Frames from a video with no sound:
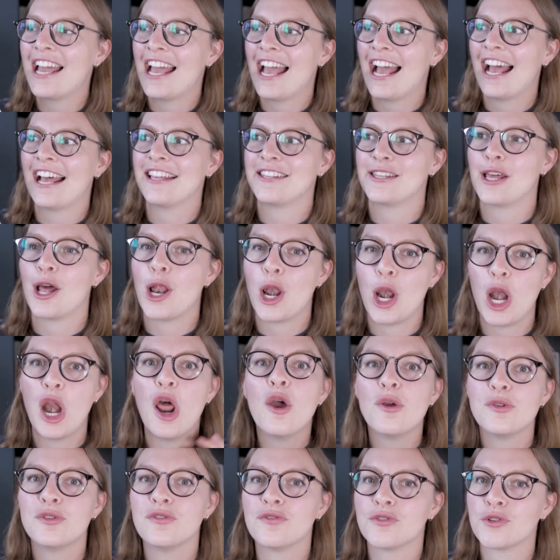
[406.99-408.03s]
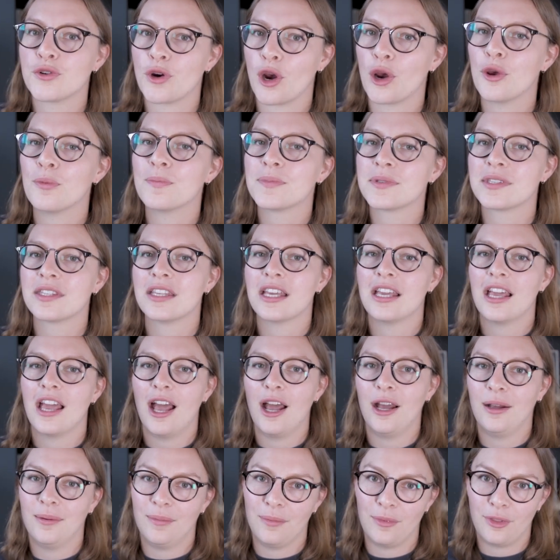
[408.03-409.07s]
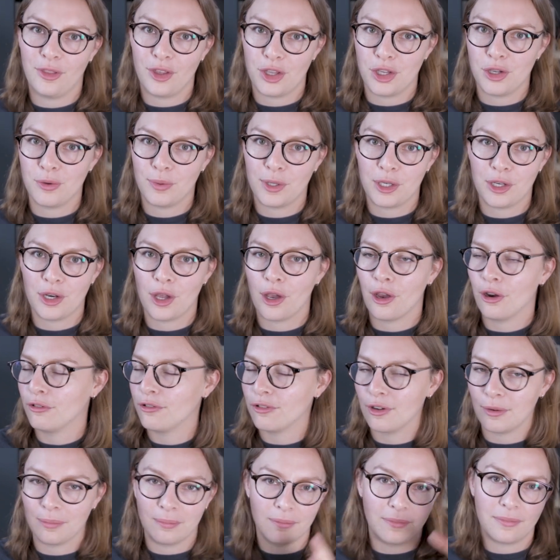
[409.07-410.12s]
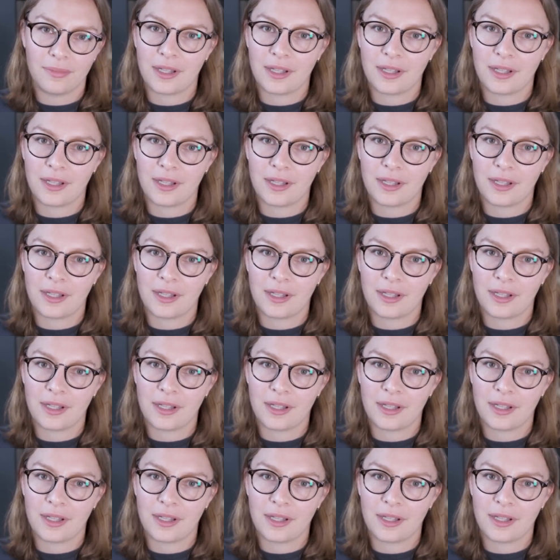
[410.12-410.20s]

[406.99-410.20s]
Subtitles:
Has loads of tropes that you would know from